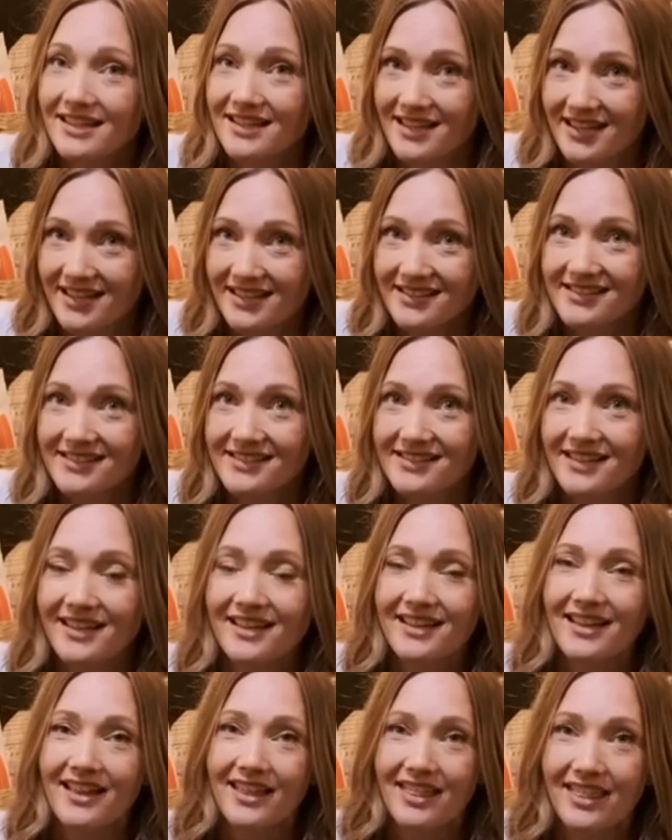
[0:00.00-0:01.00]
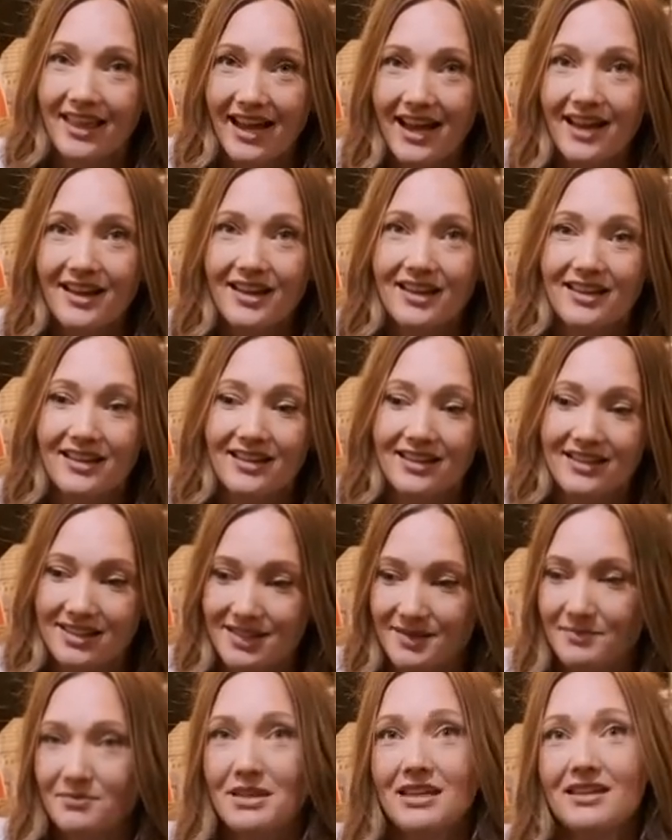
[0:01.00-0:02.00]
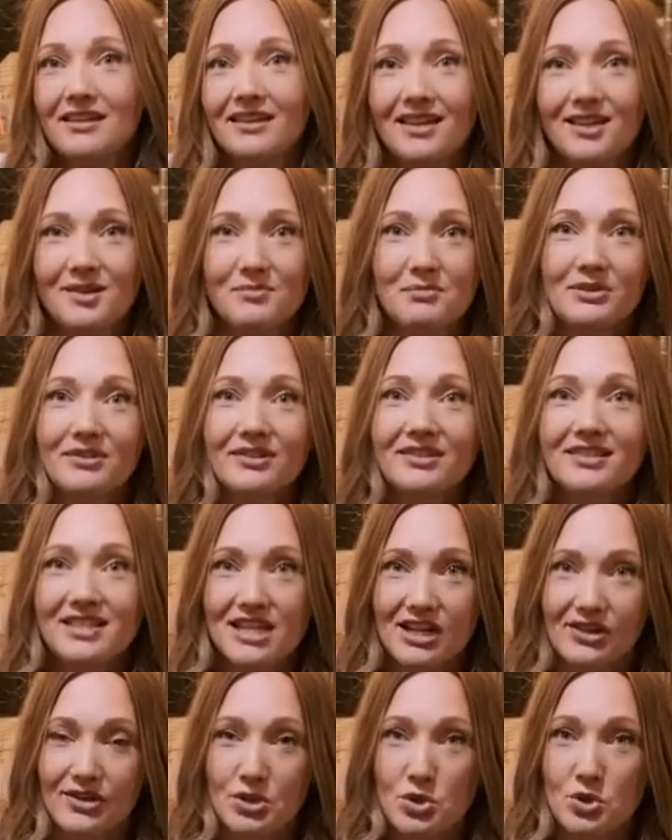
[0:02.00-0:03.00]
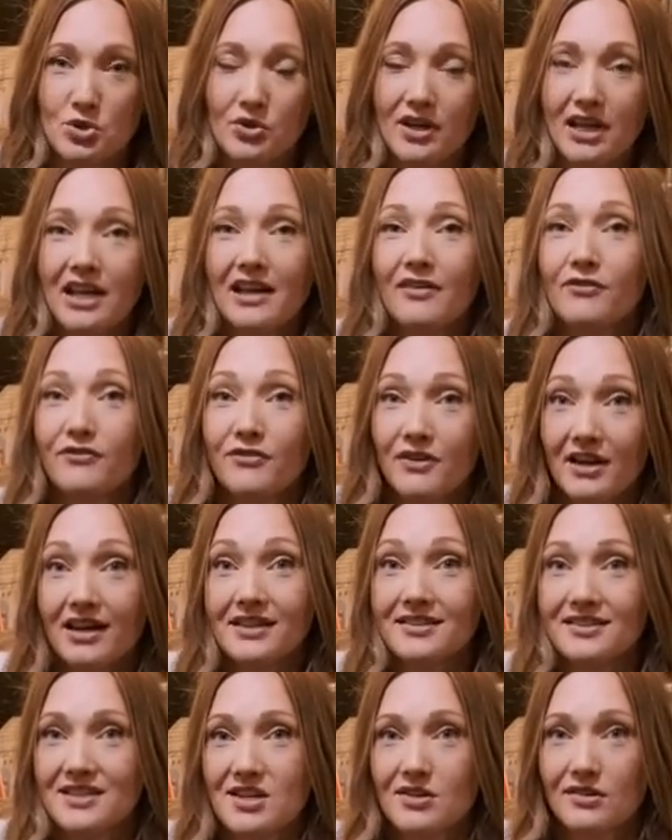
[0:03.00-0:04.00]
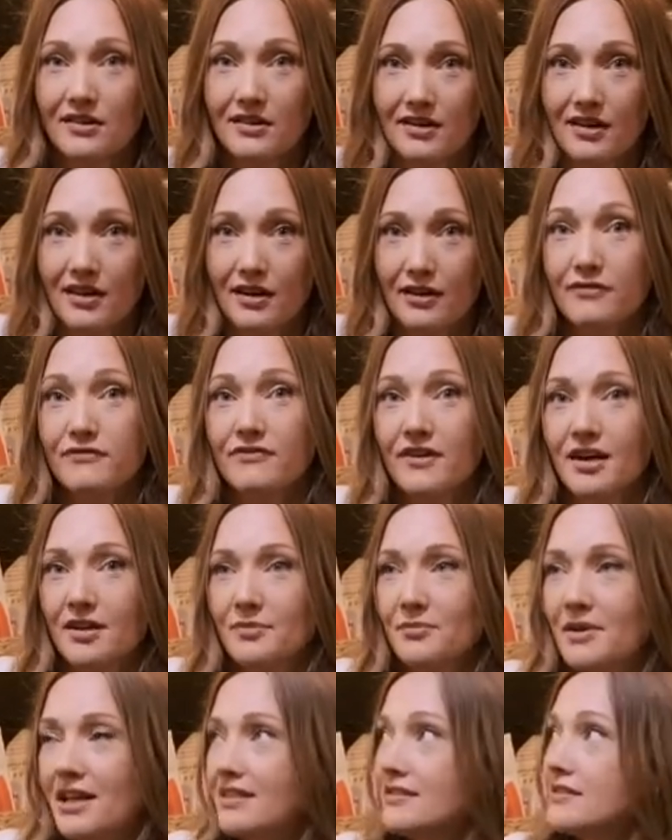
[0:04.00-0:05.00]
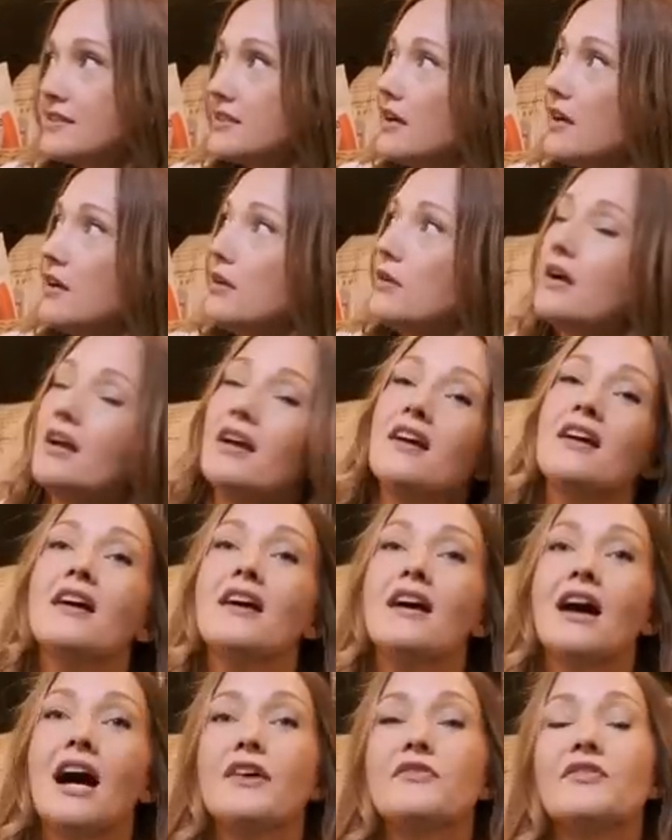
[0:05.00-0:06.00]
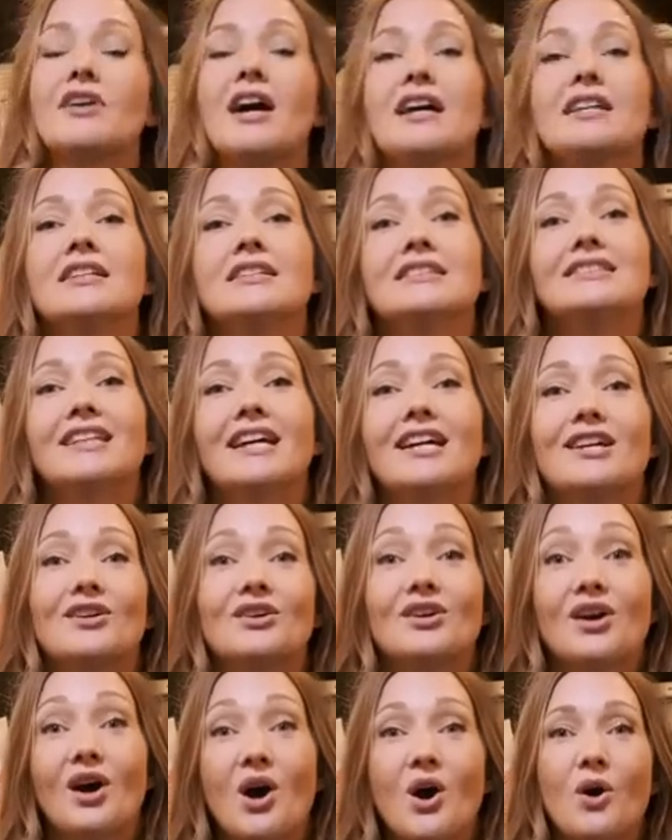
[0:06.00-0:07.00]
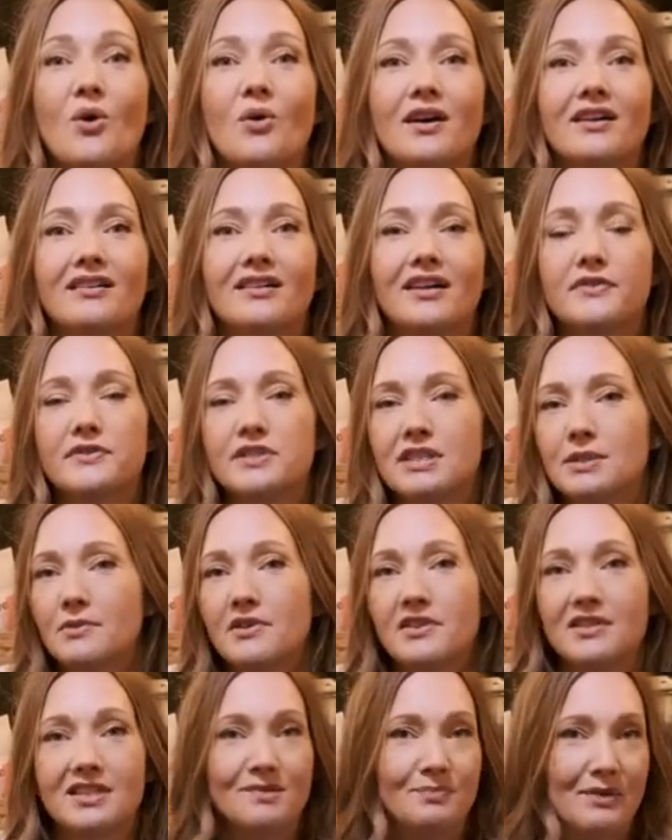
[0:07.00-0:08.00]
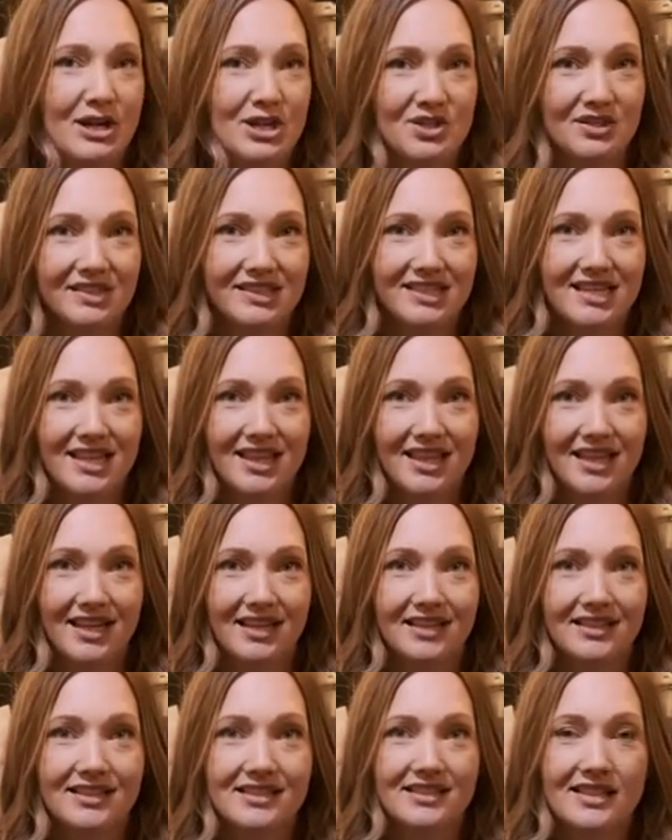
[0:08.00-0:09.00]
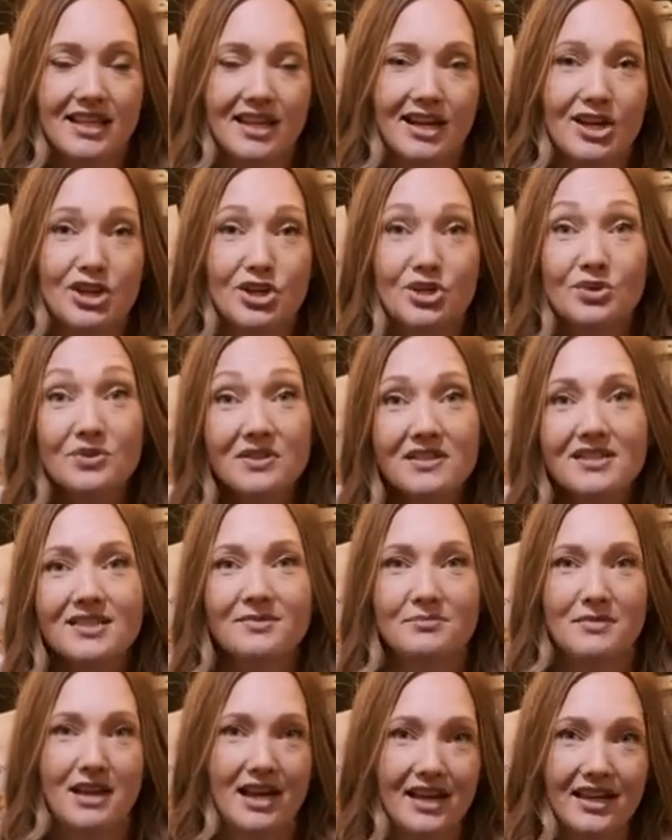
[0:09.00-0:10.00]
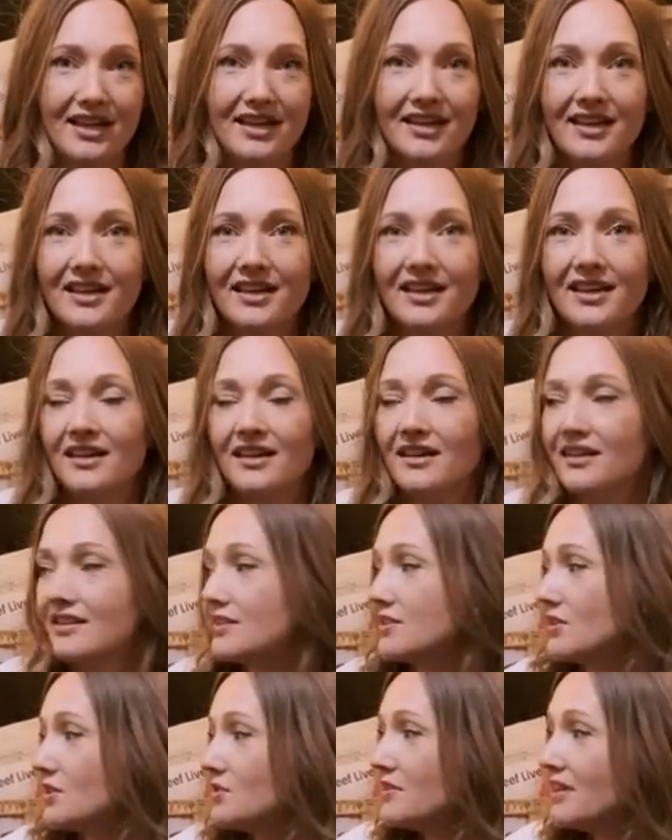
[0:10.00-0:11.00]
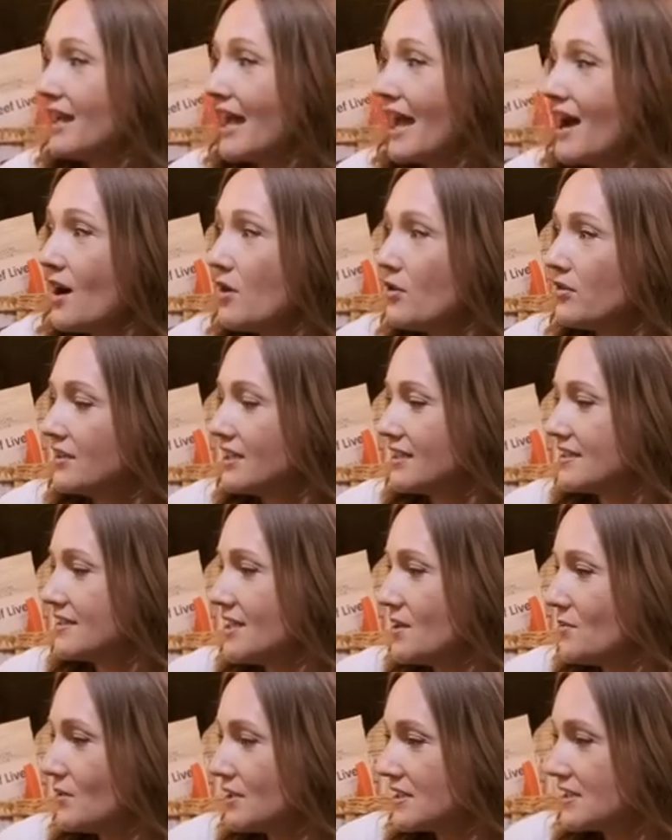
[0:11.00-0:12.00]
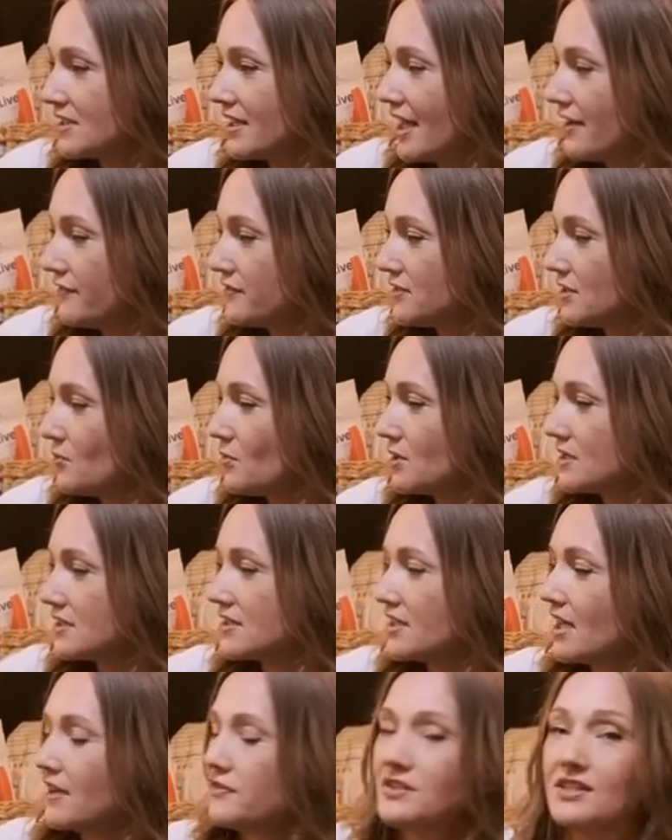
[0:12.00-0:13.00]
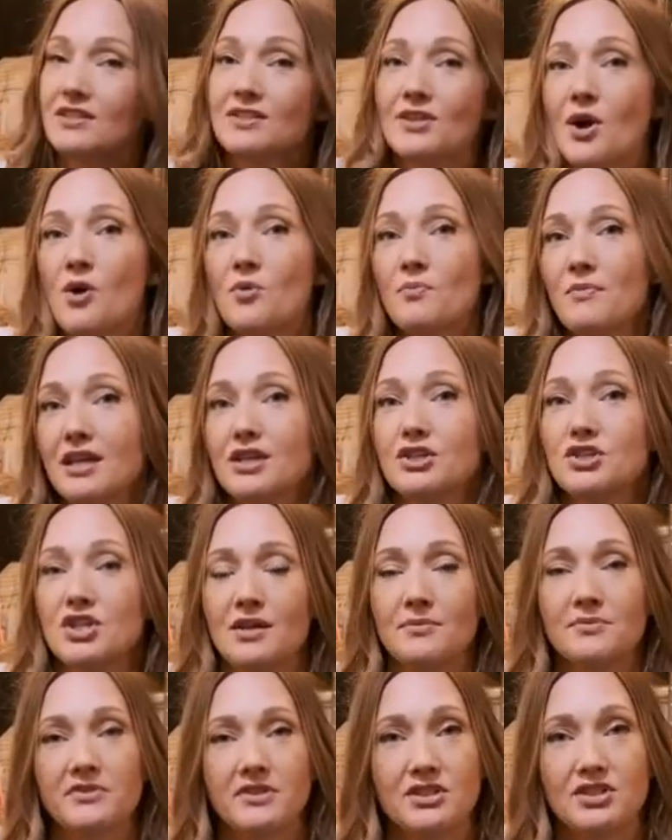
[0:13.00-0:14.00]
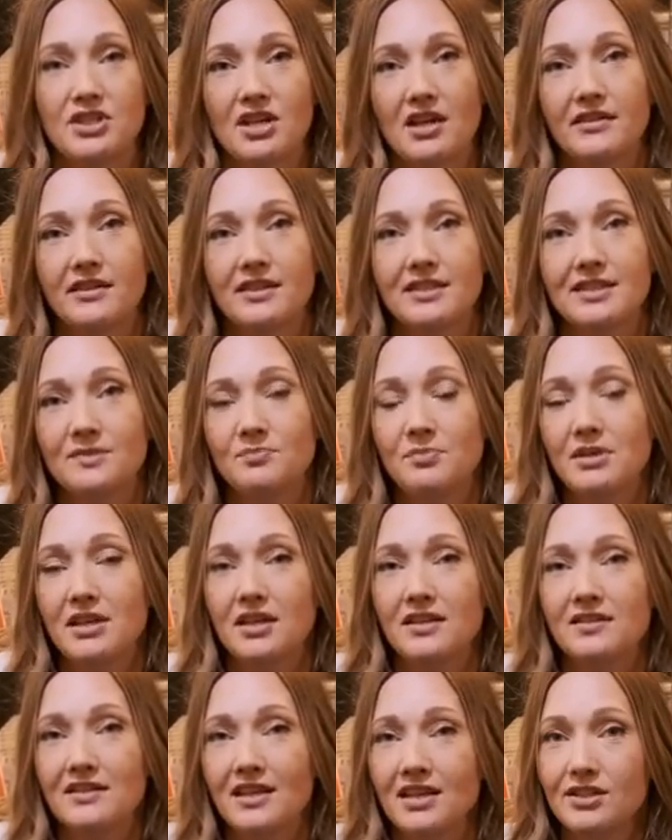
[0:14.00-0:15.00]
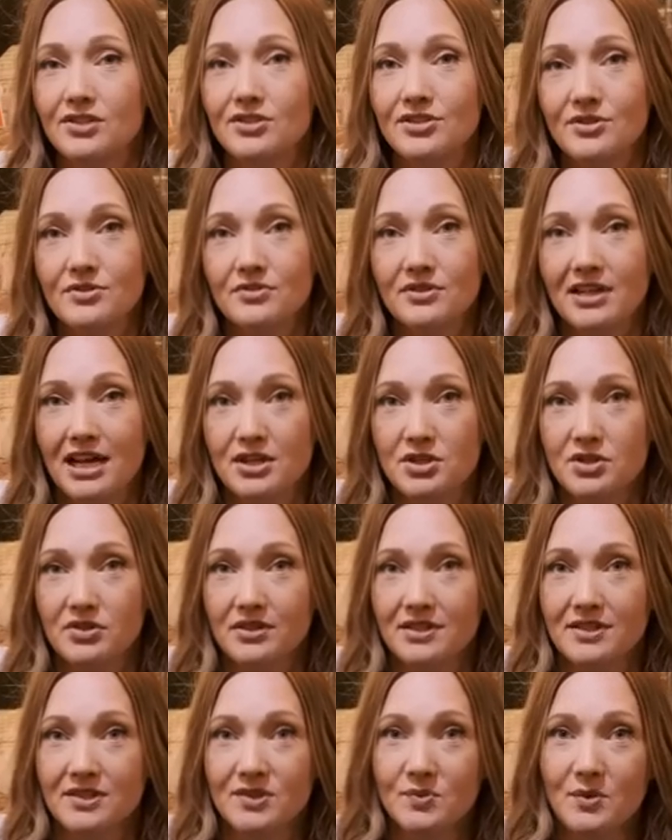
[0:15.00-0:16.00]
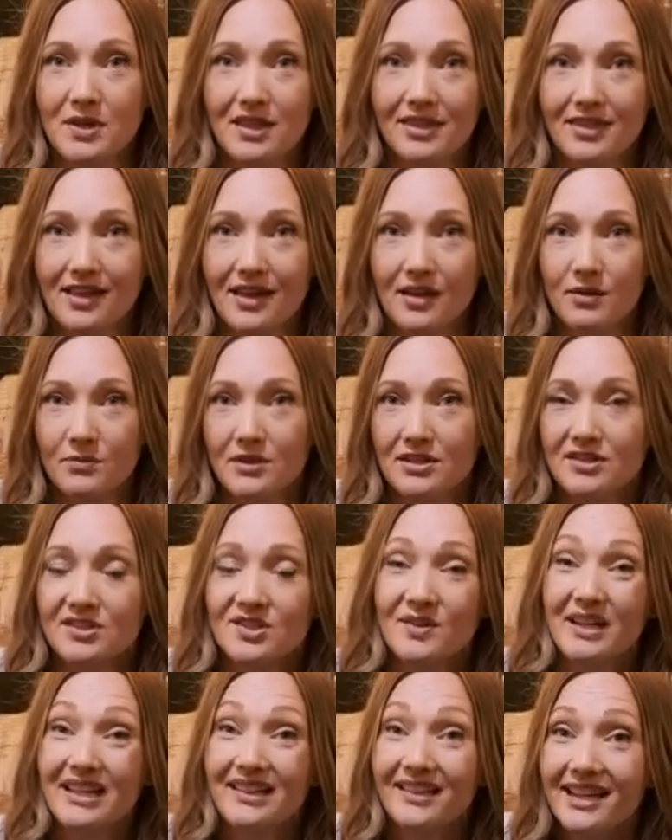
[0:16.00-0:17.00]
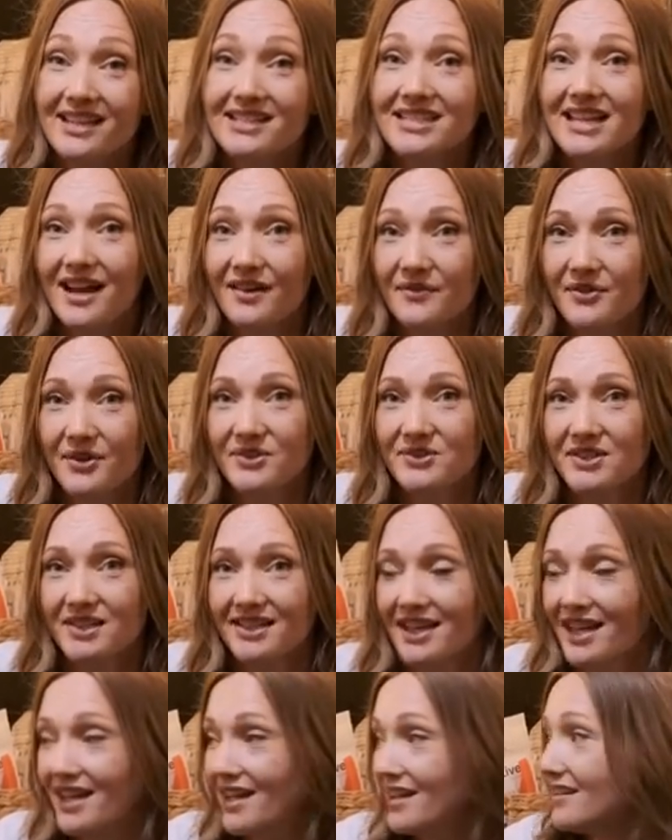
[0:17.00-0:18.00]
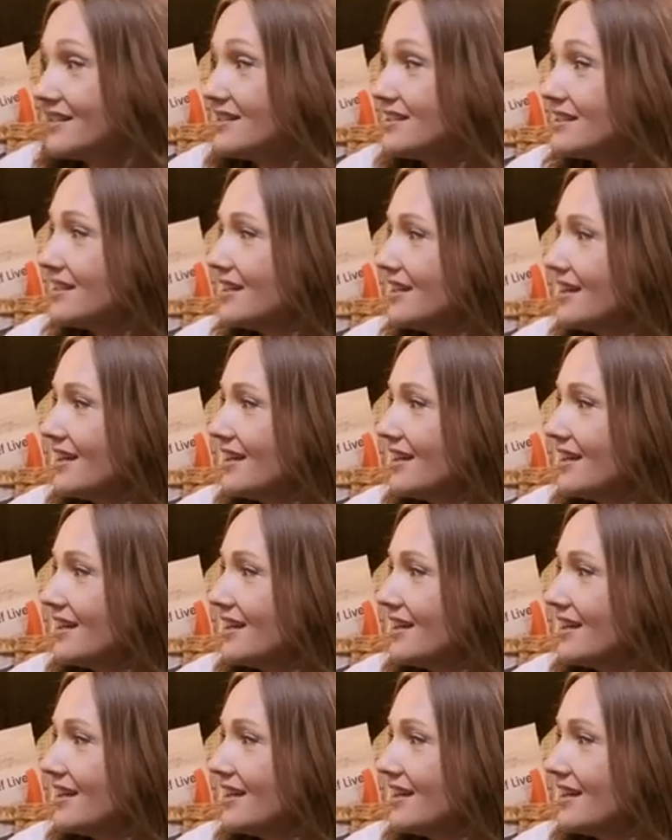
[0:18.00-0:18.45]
needs. That is meat and milk territory for us here on our farm. And so I've kind of let go of some of the specialty things that I used to make. So now let's see what's left. What's left is homemade jams and jellies because I do naturally sweeten them. And so I like to have those on hand.